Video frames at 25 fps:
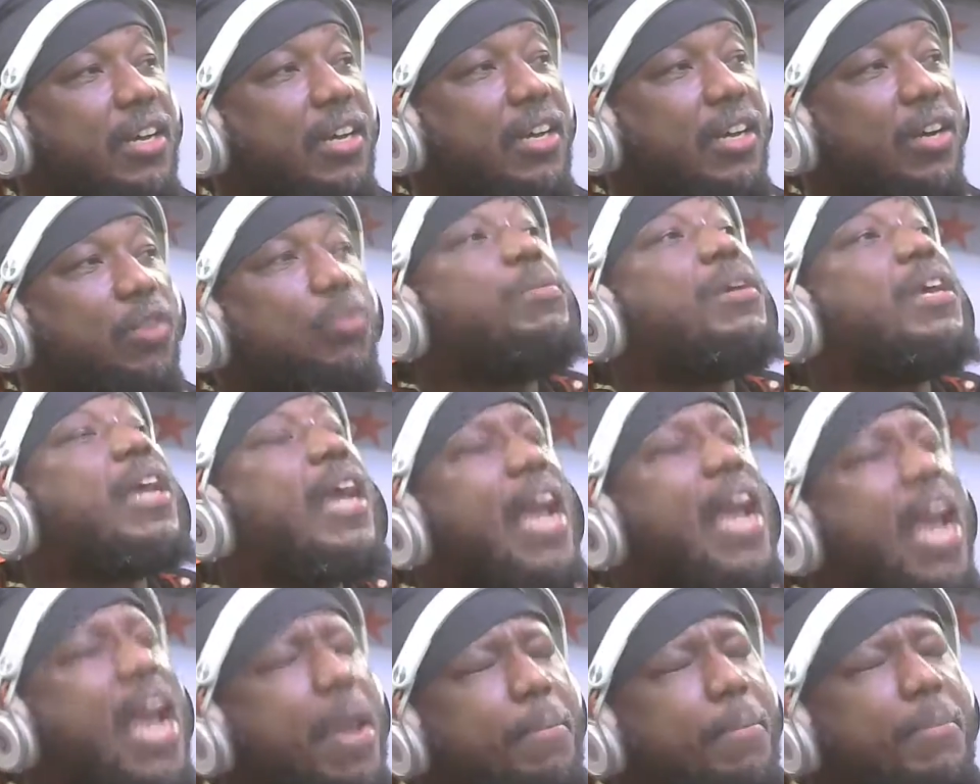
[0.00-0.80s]
would be
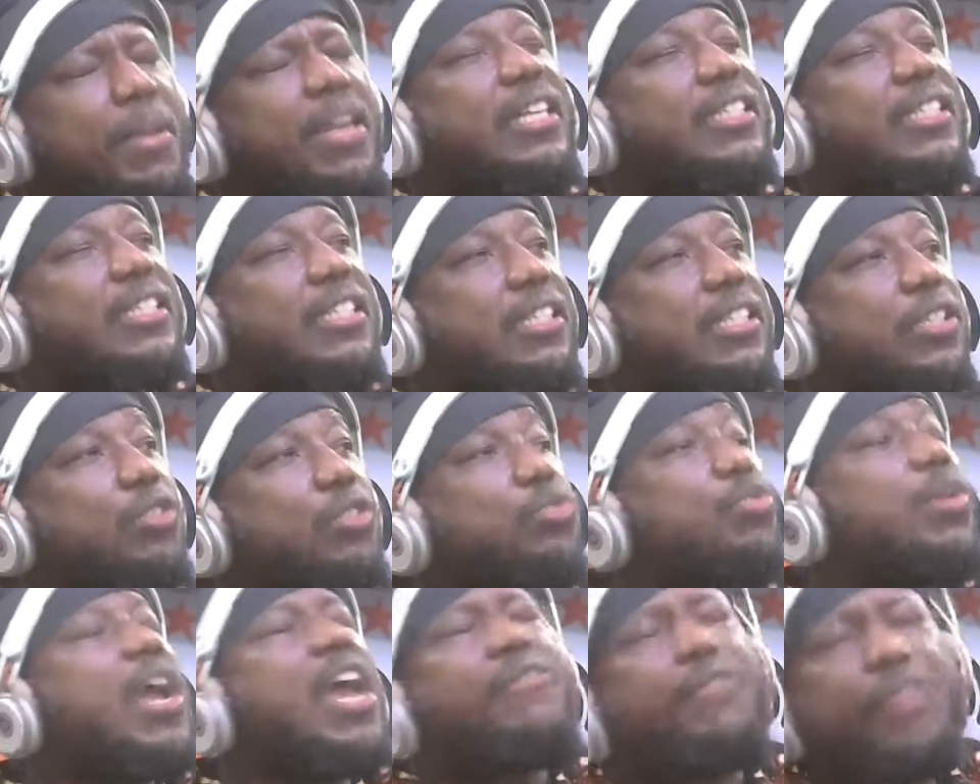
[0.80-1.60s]
eminent
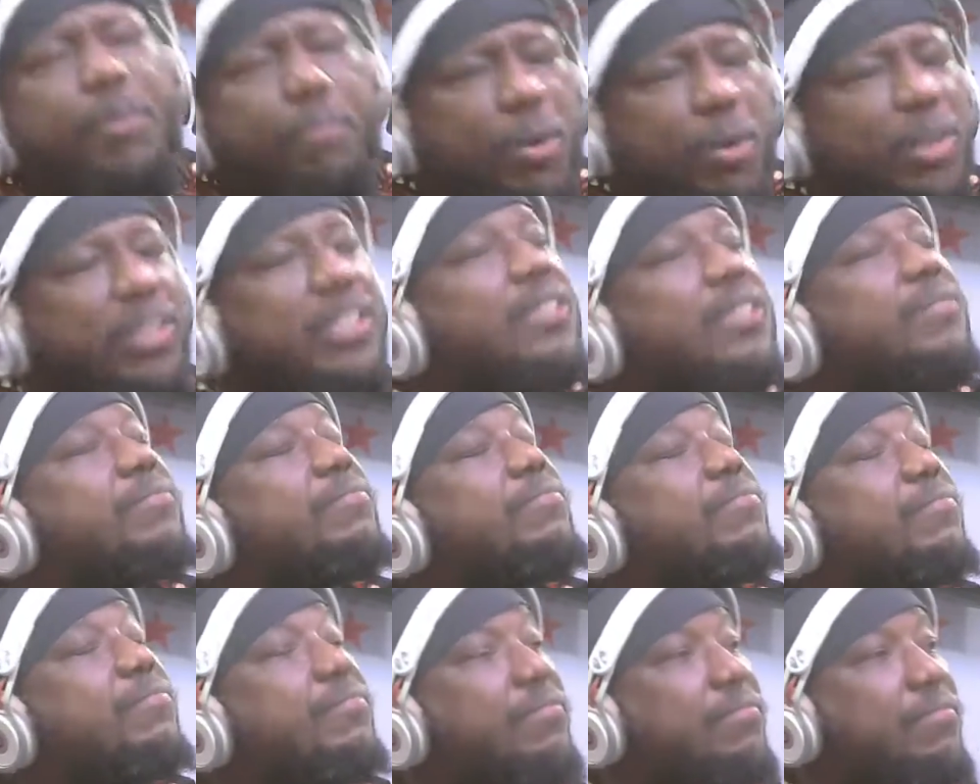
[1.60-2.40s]
to everybody.
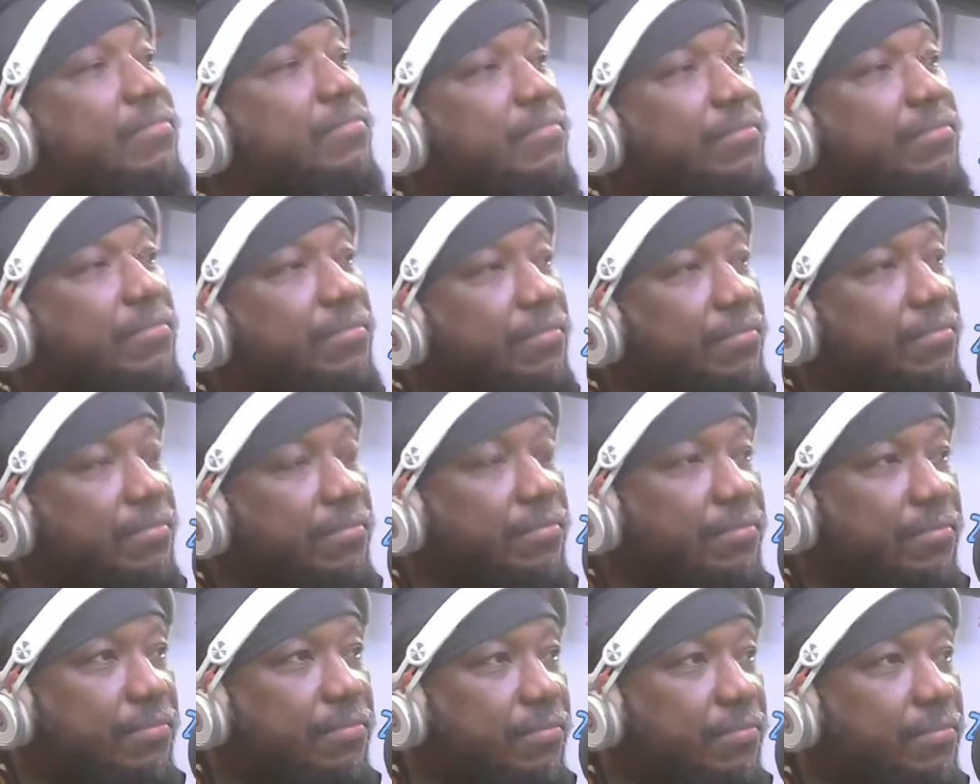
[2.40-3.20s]

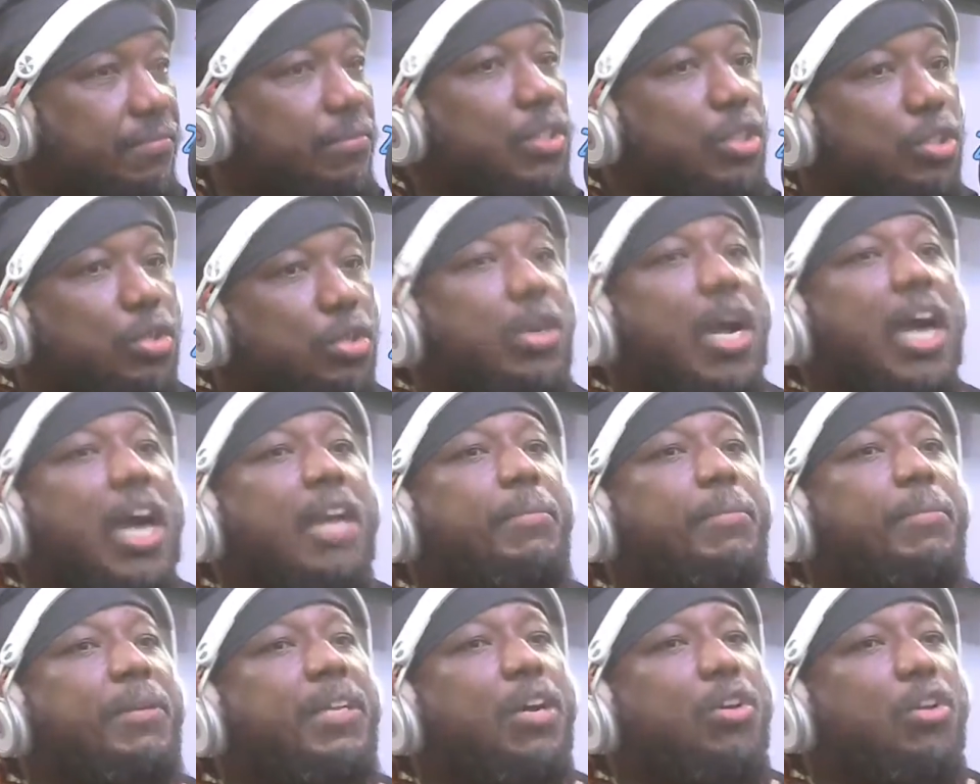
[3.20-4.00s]
To
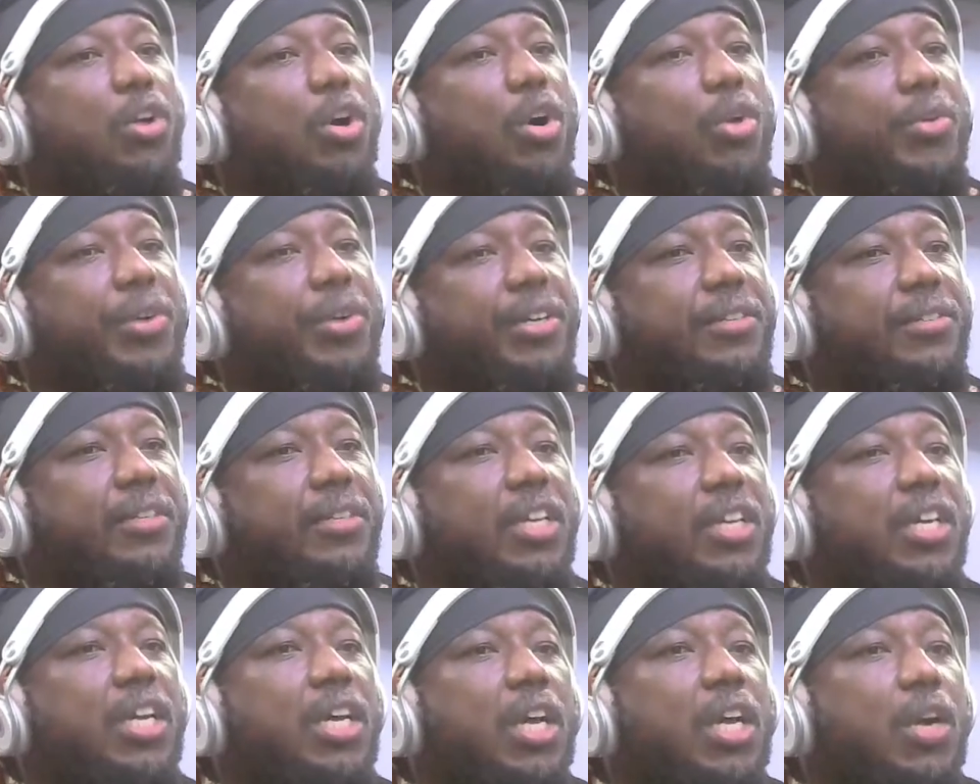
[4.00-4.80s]
God be the glory.
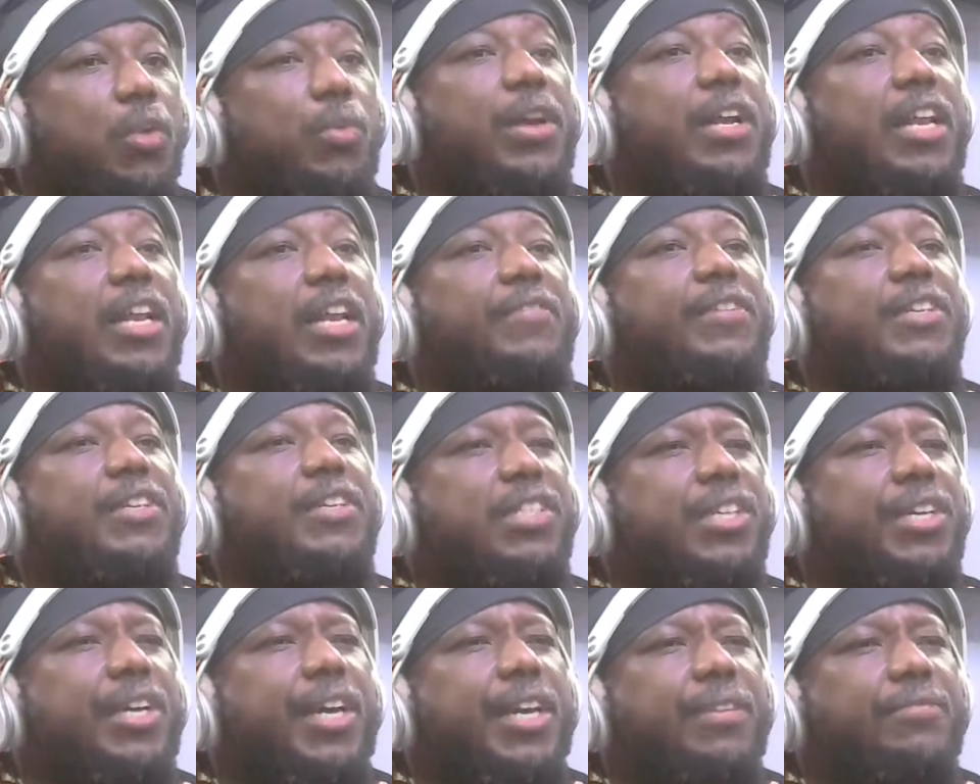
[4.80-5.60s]
We leave it
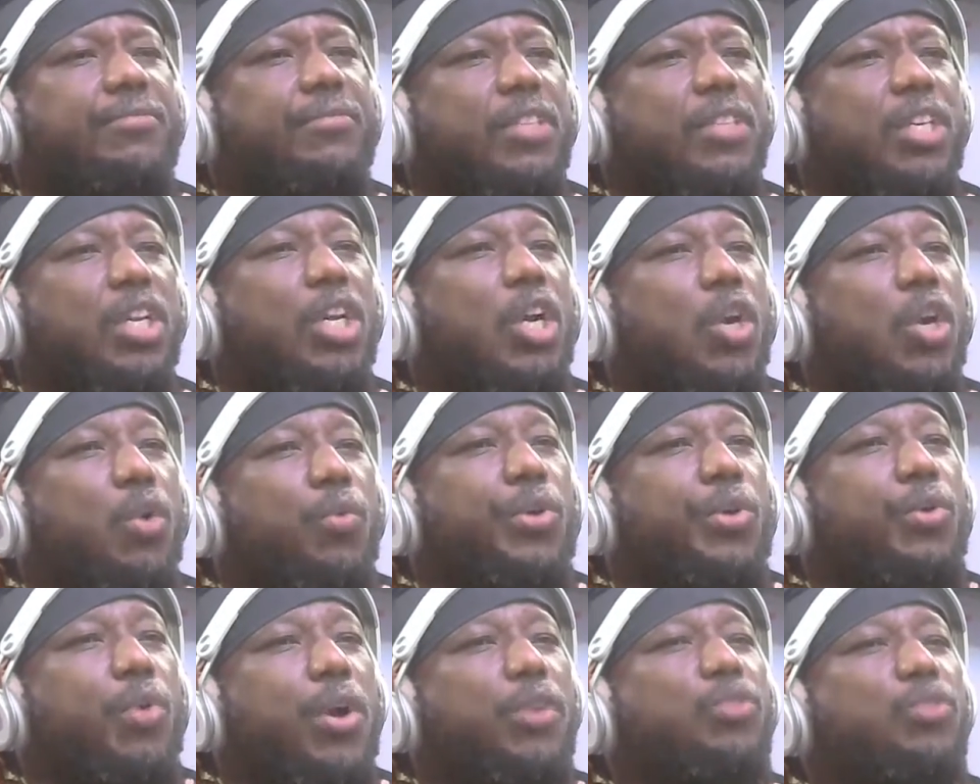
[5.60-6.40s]
here.
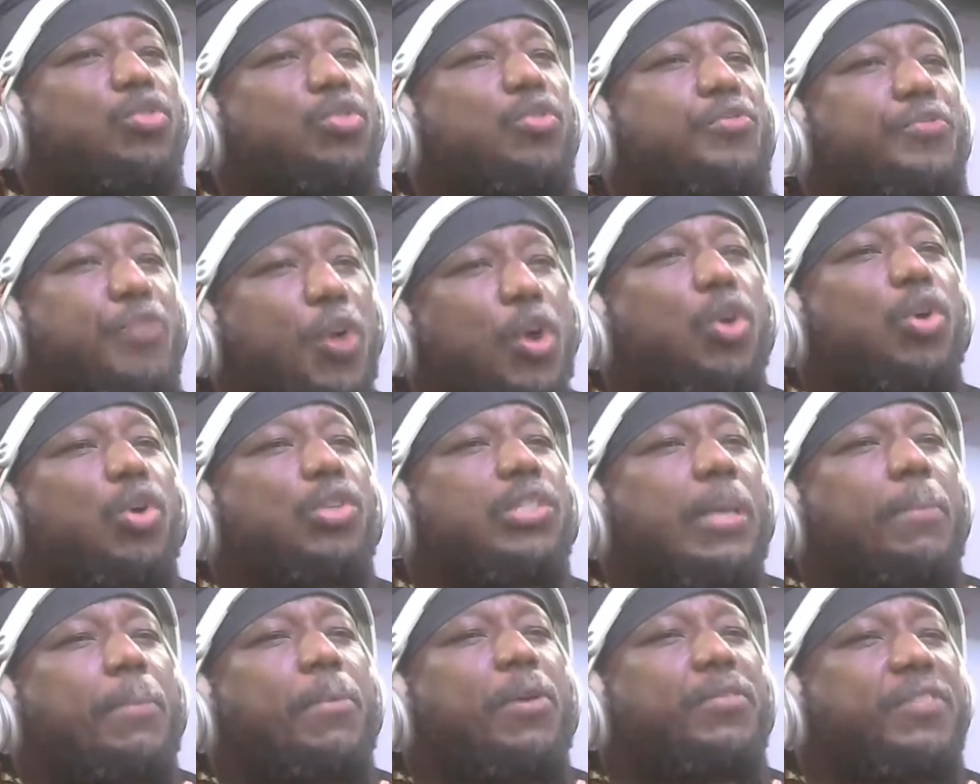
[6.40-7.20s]
We're going to follow
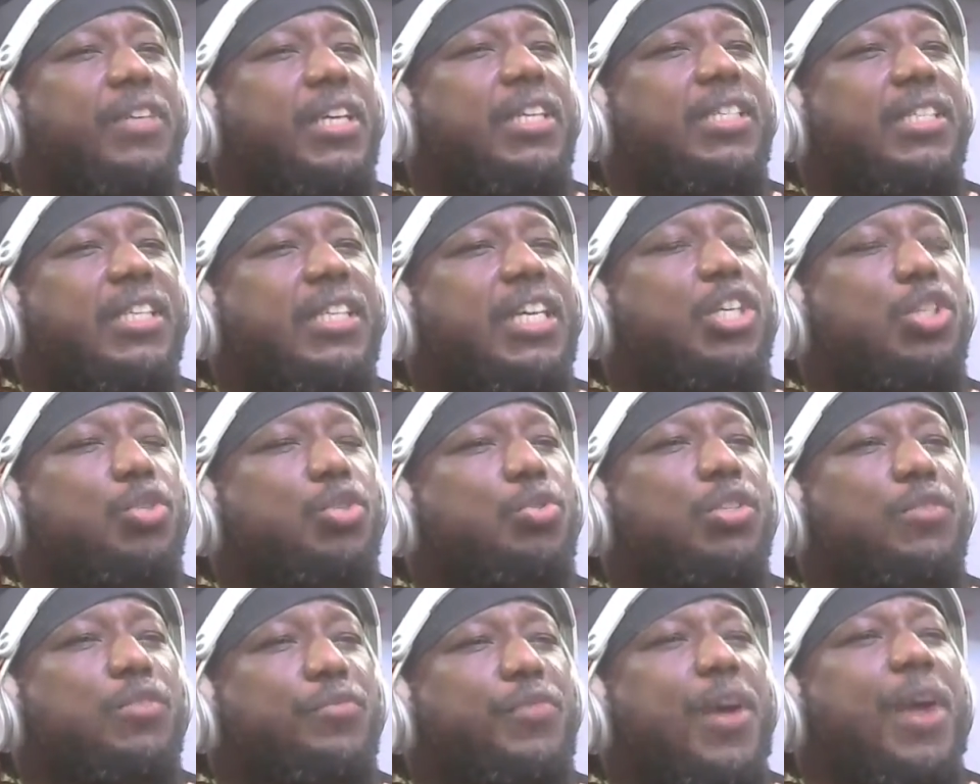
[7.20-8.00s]
some of these
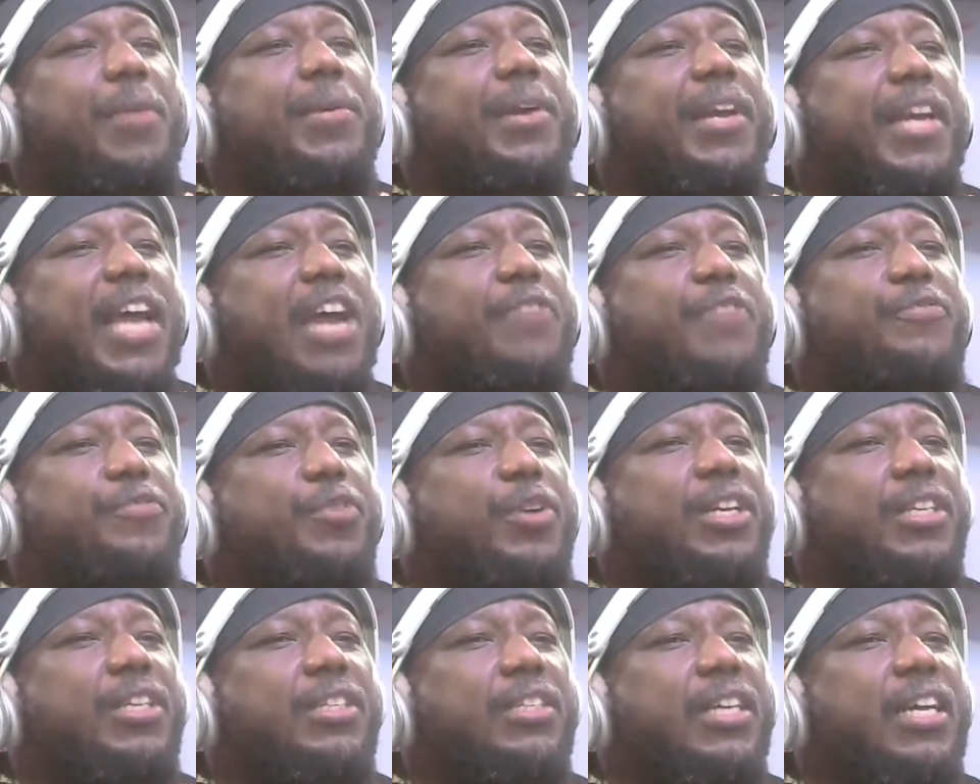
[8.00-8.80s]
issues very
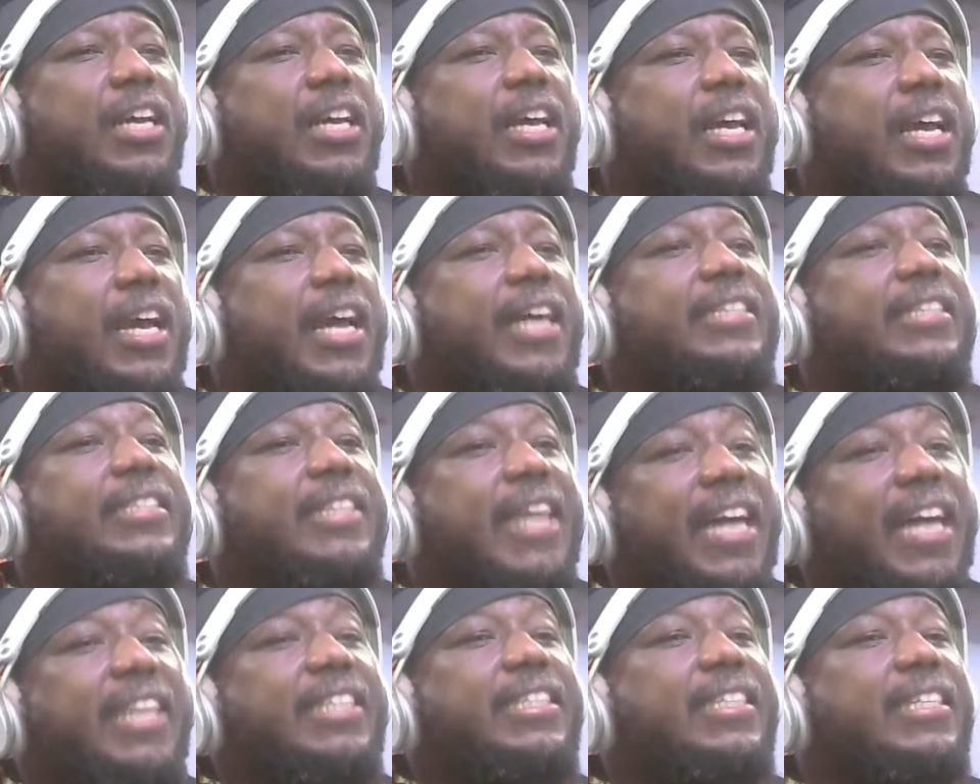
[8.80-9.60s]
carefully, and
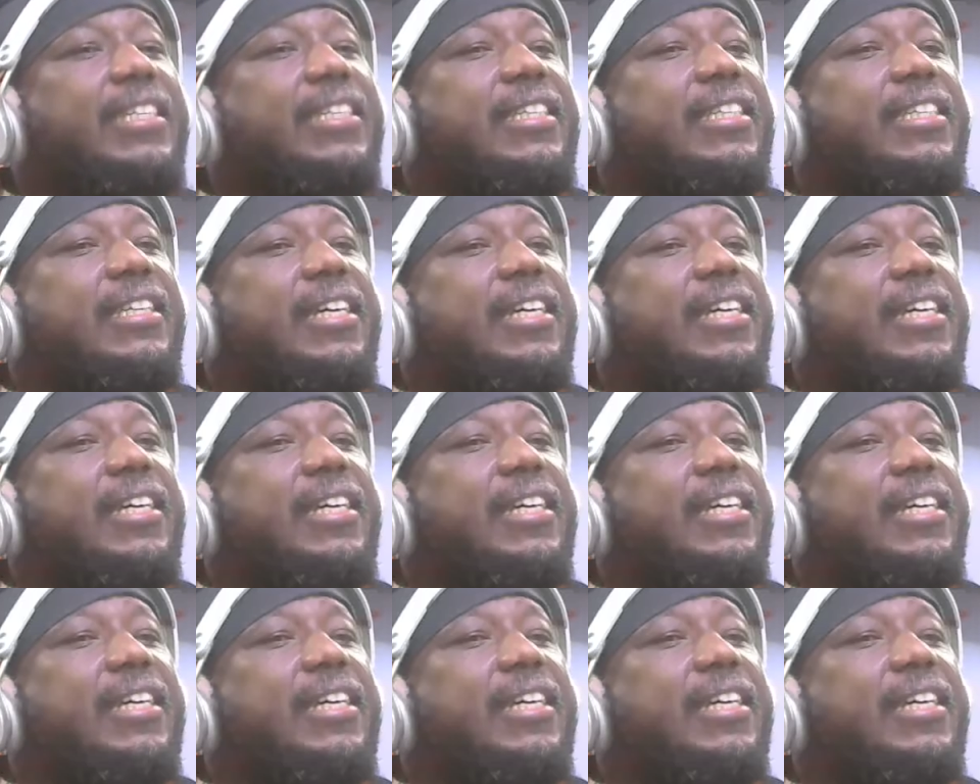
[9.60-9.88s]
then